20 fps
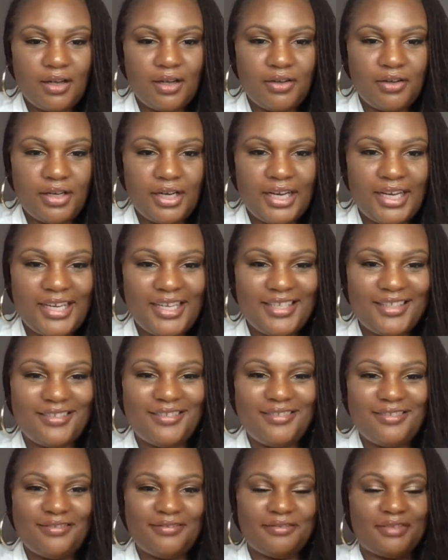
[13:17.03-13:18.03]
right.
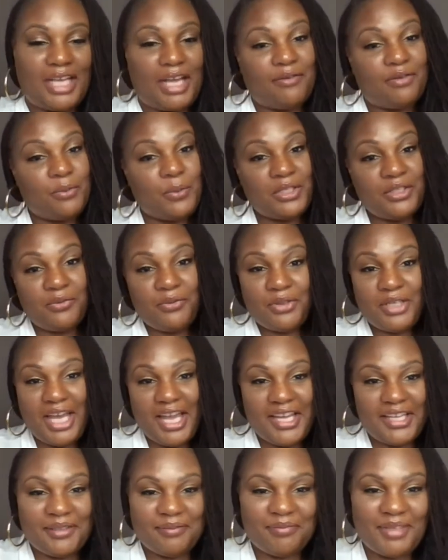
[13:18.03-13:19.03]
Have a wonderful
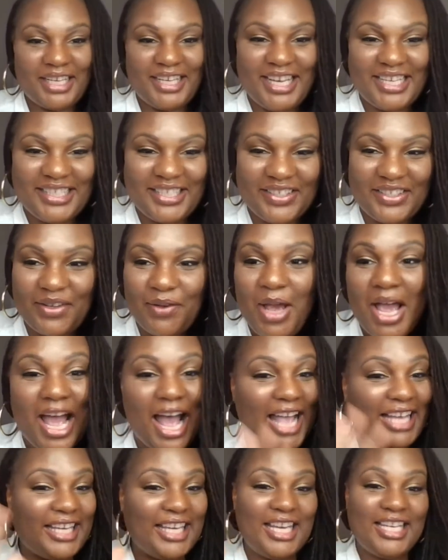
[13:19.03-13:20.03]
day. I guess
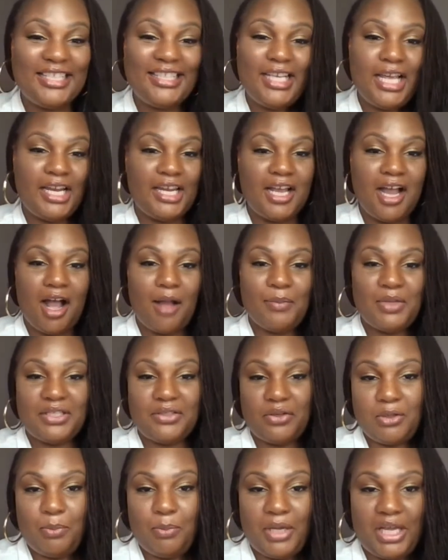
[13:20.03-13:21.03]
I can't see any
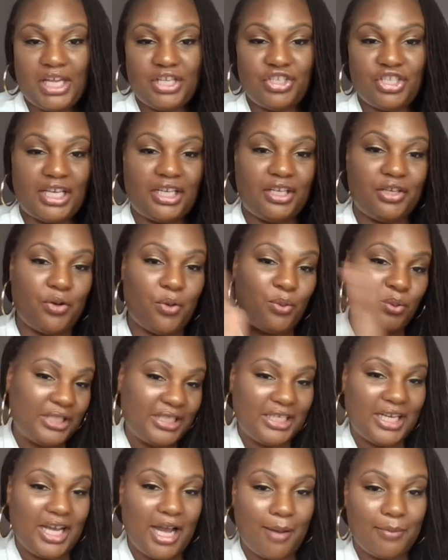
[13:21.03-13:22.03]
comments on the pages. I can only
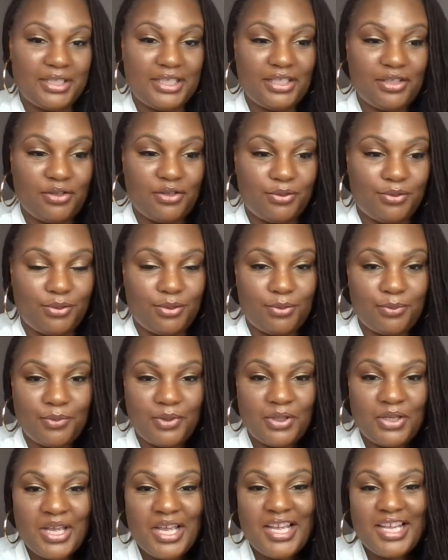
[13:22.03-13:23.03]
see comments in the group.
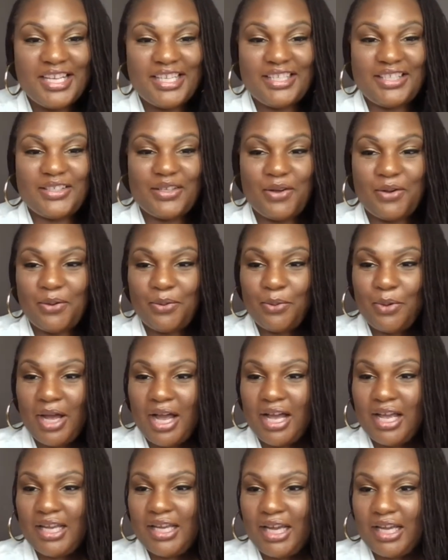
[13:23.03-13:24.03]
So
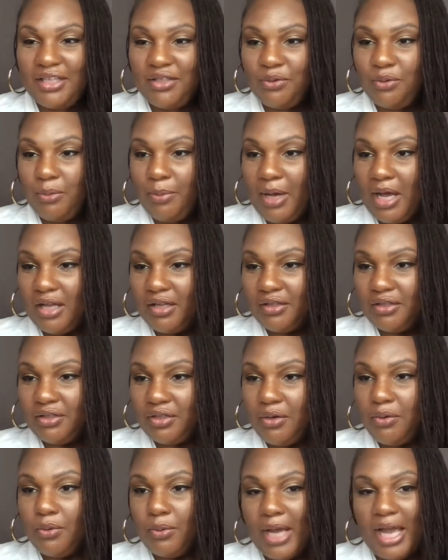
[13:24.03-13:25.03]
I do
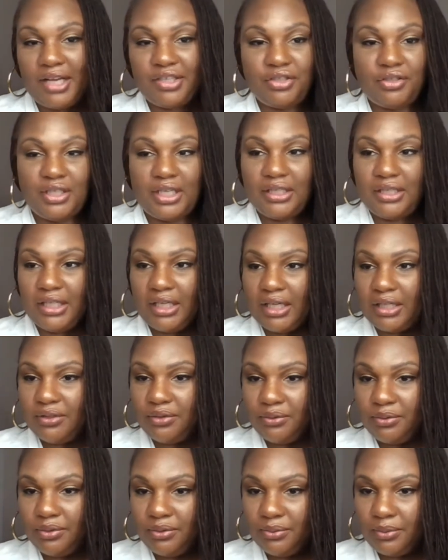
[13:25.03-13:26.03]
apologize. Oh, actually, I think I
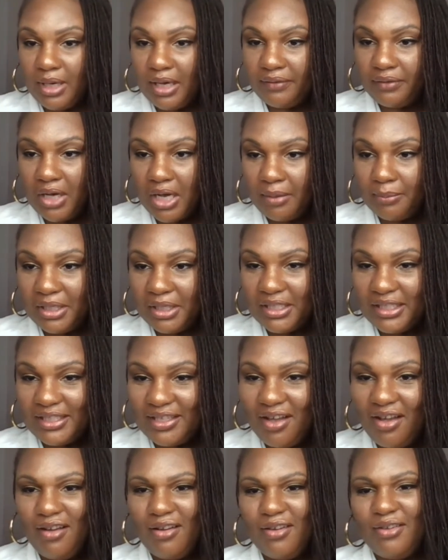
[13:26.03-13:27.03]
do too have
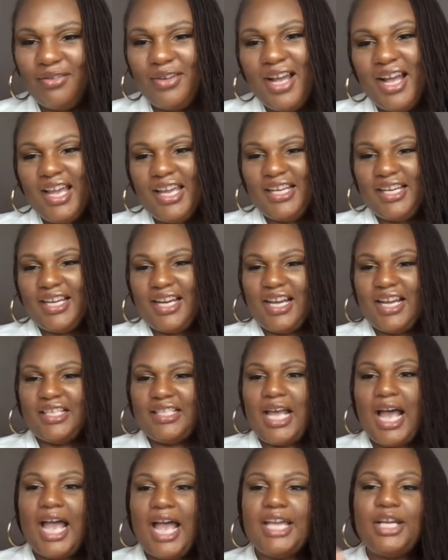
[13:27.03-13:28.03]
comments. Oh, hi
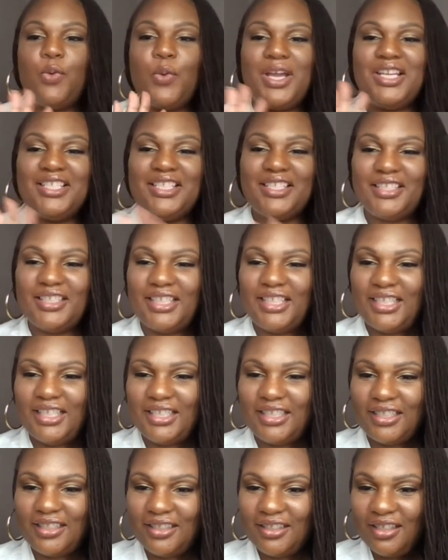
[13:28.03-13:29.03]
guys. Hi,
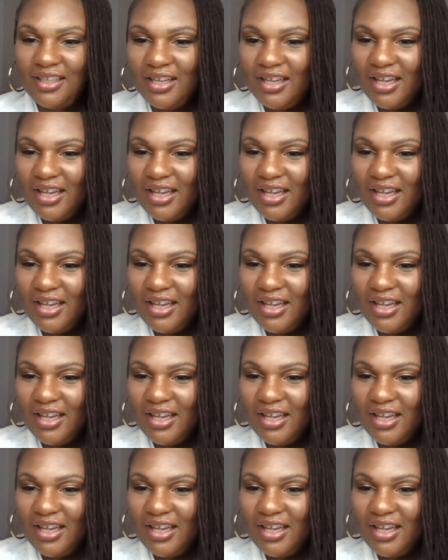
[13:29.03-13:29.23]
Gwendolyn.